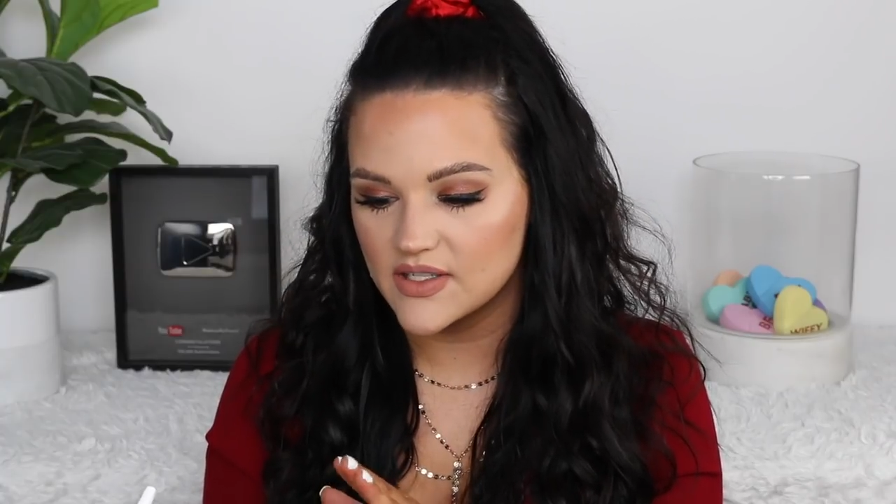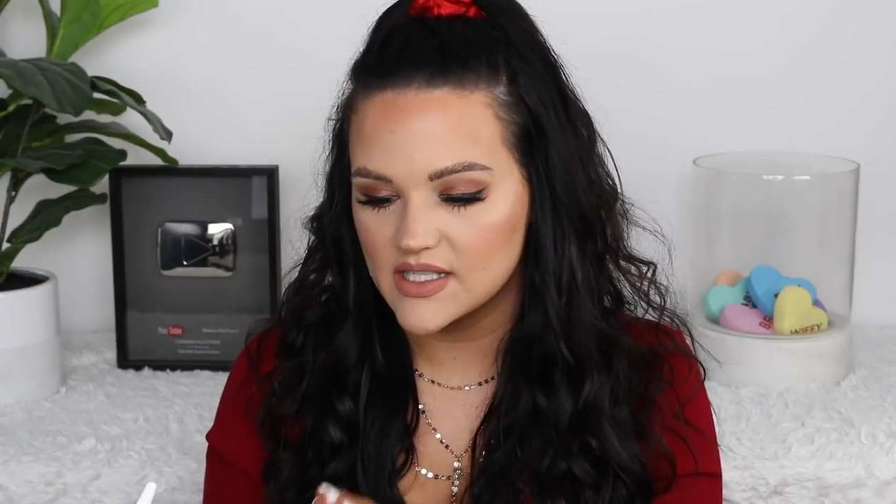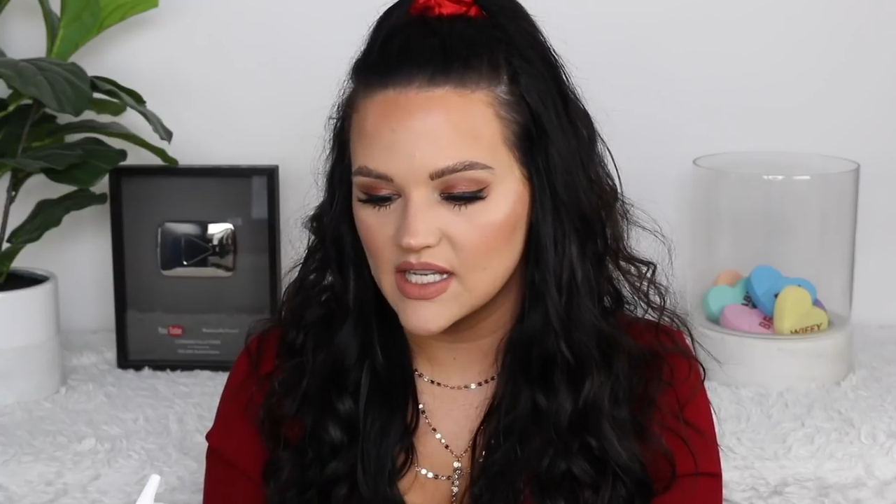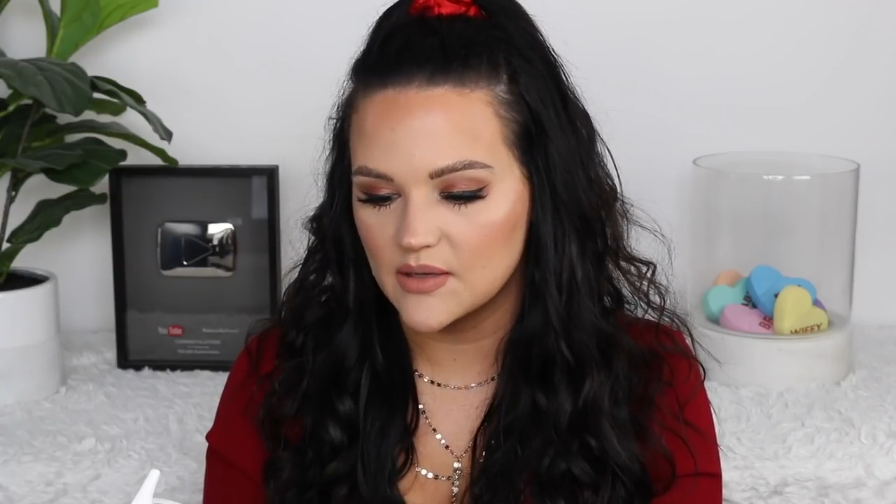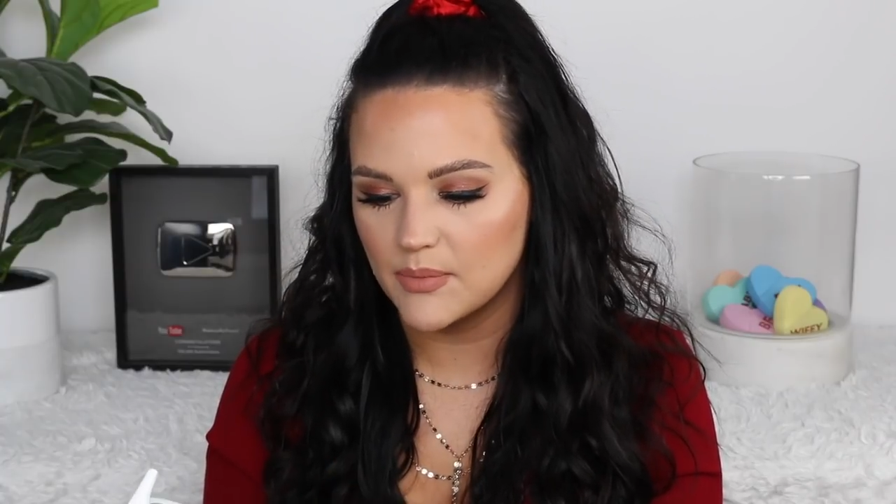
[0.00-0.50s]

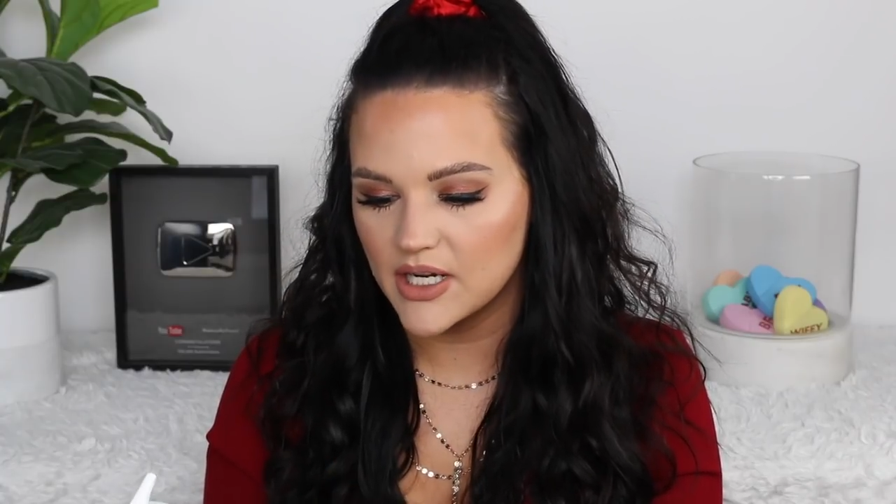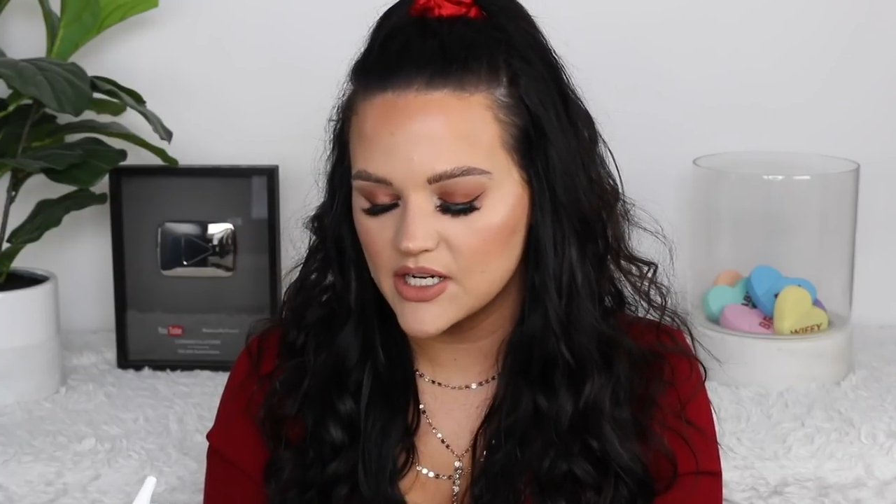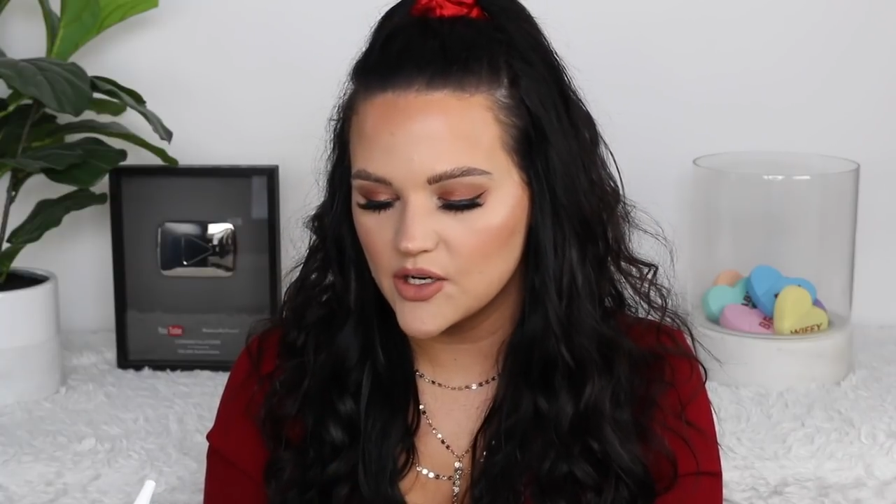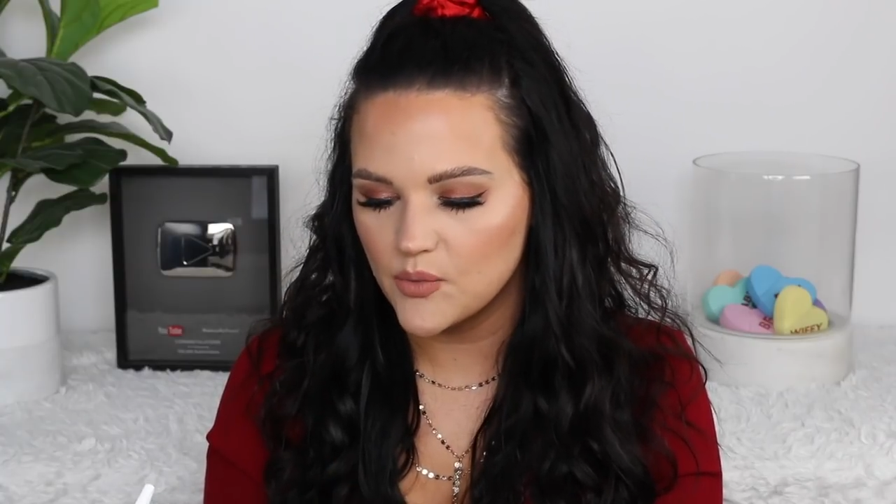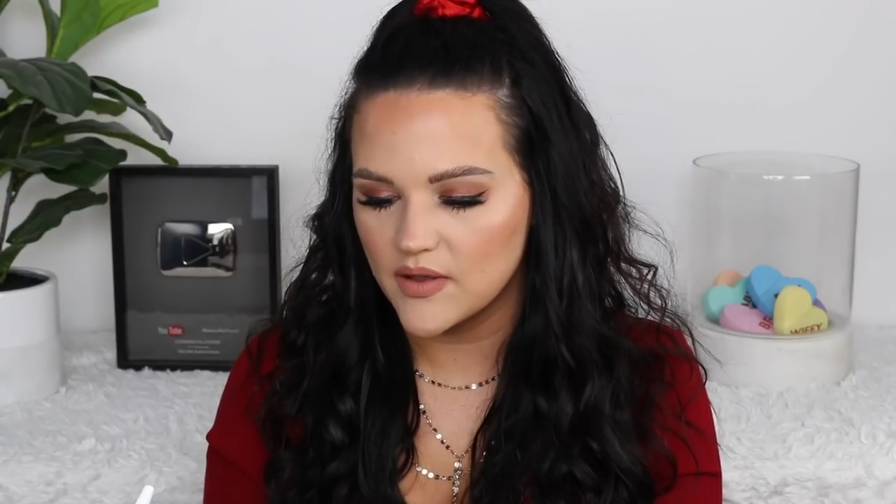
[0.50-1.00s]
skin
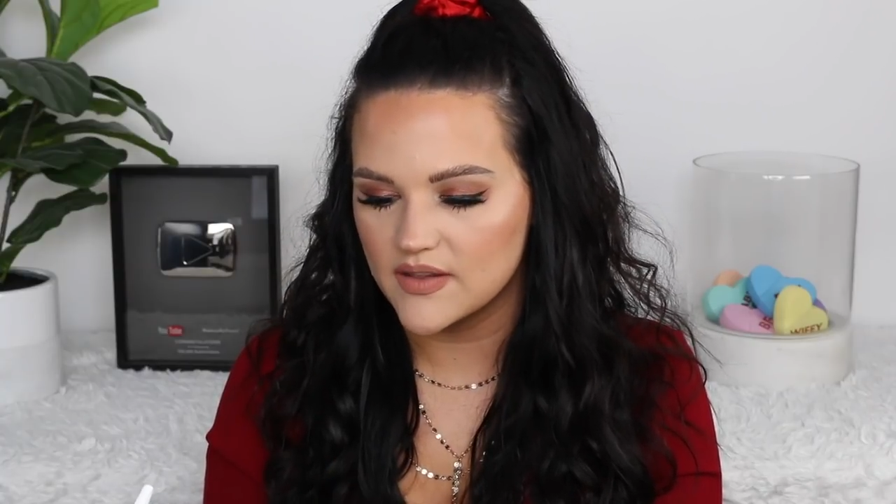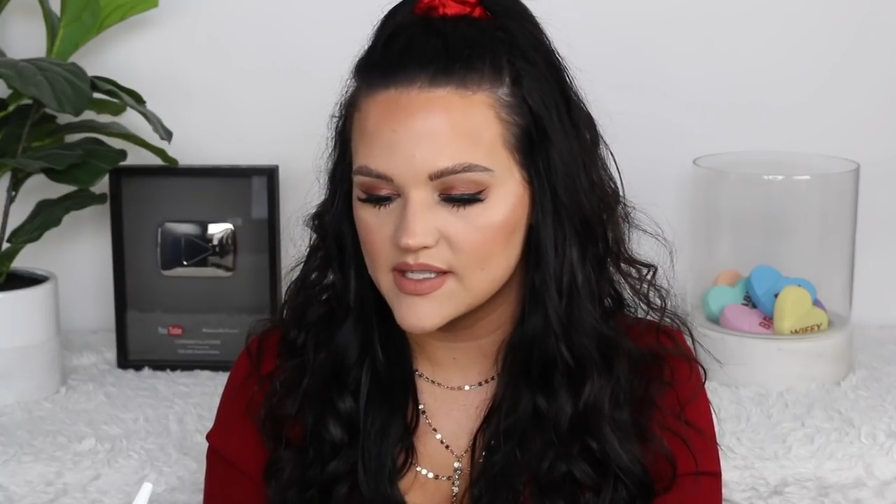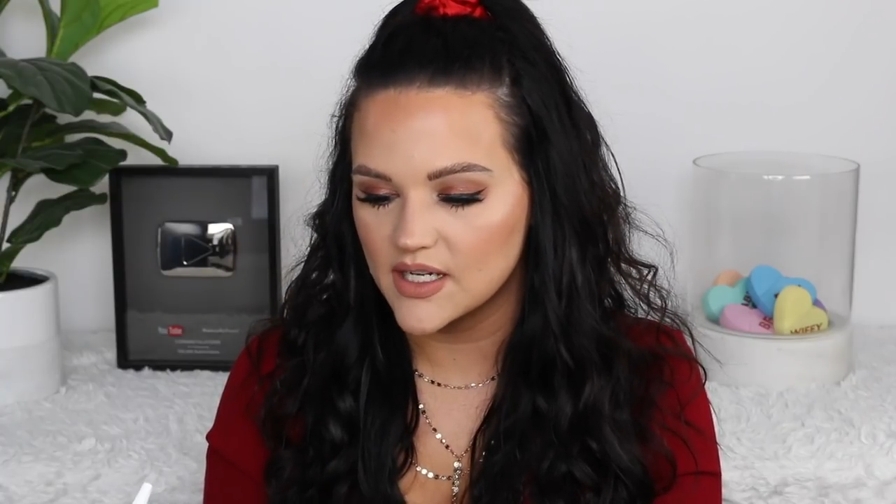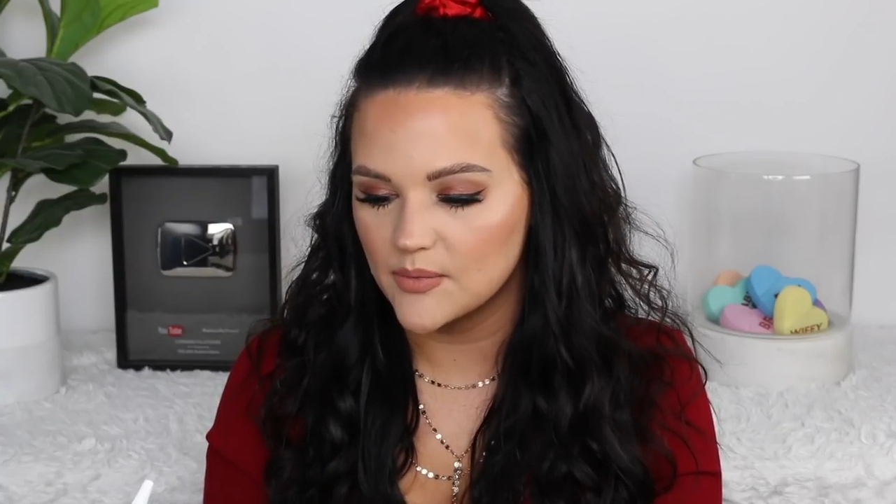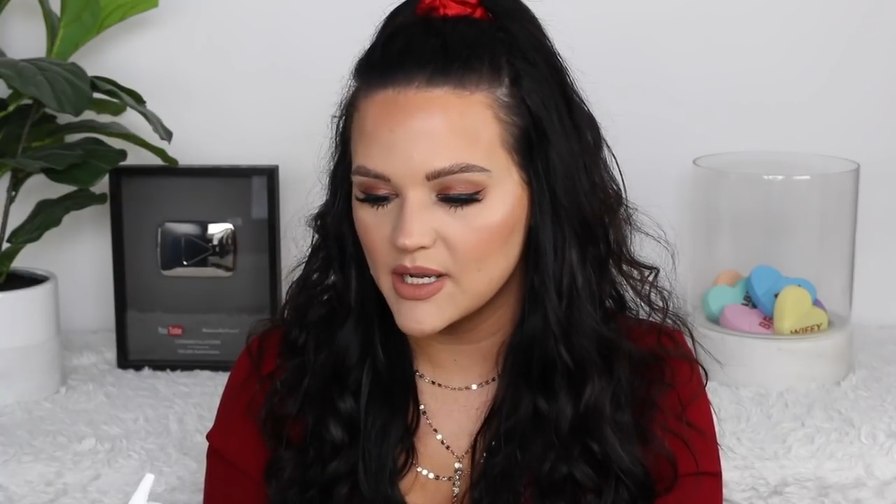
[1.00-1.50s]
barrier with
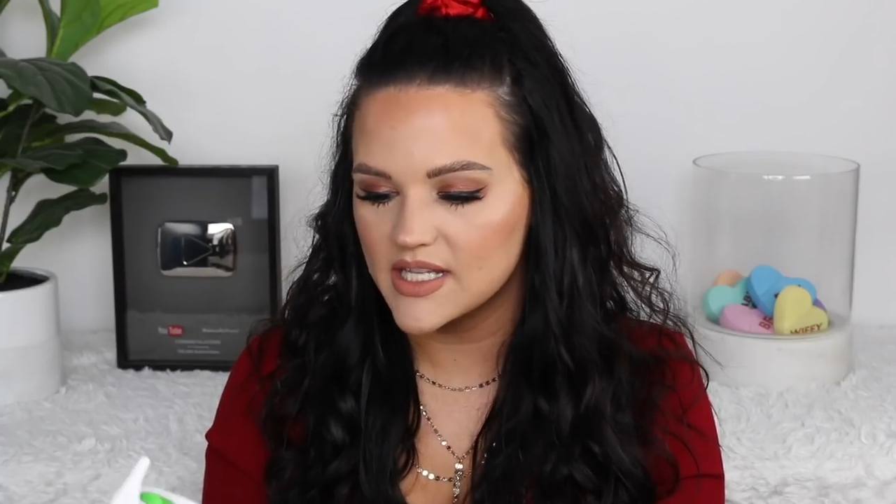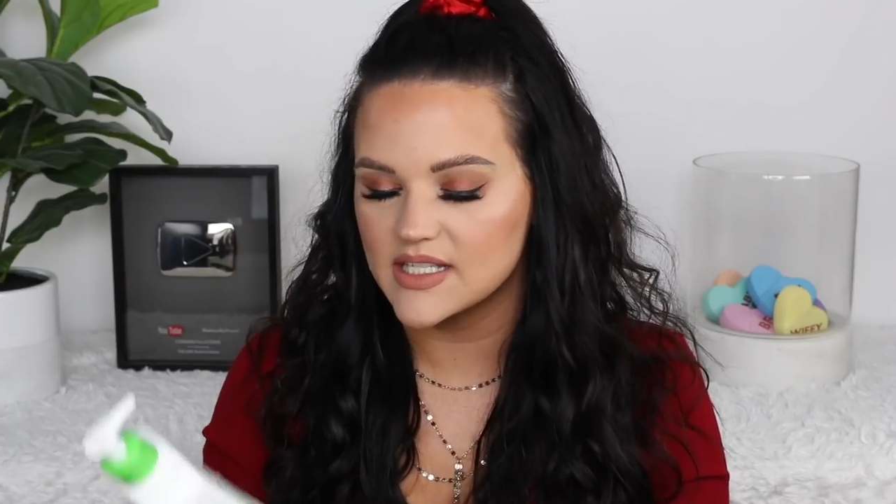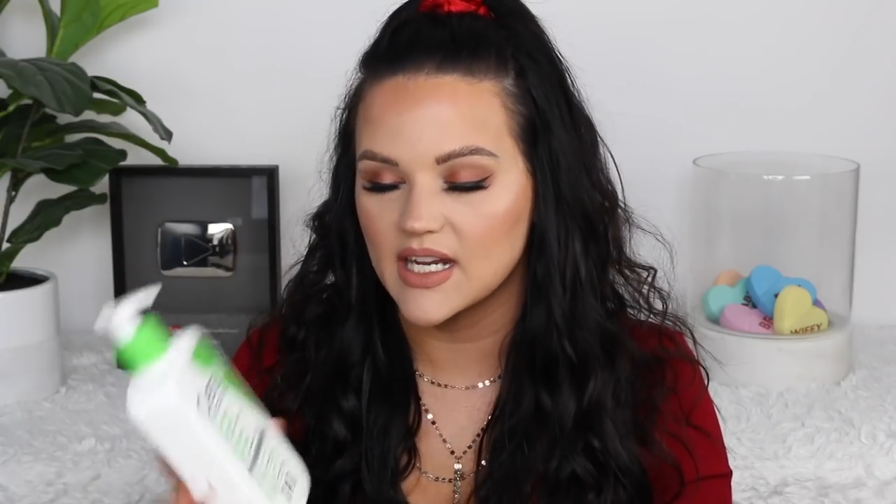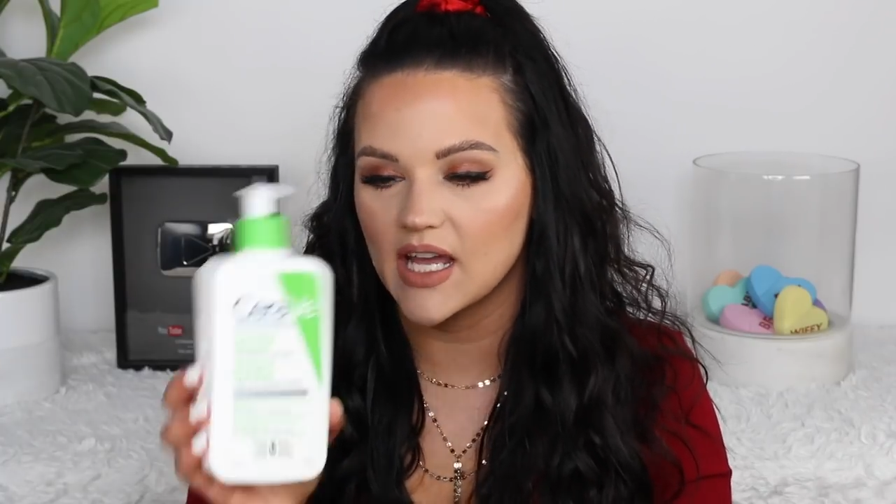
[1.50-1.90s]
ceramides and